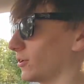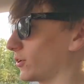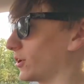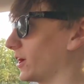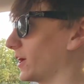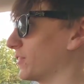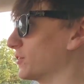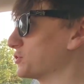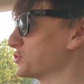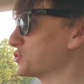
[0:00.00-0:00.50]

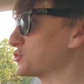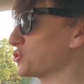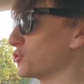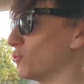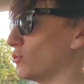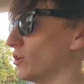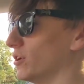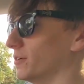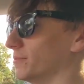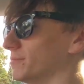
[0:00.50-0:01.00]
Okay, this is
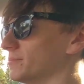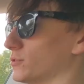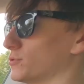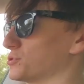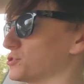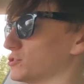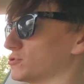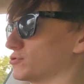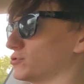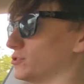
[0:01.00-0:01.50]
the one.
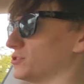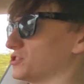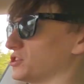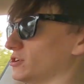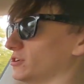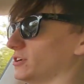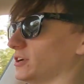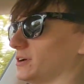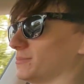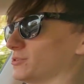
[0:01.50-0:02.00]
Cruise control's
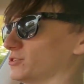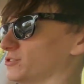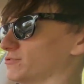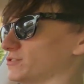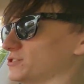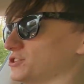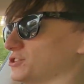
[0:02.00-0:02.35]
on. I'm going to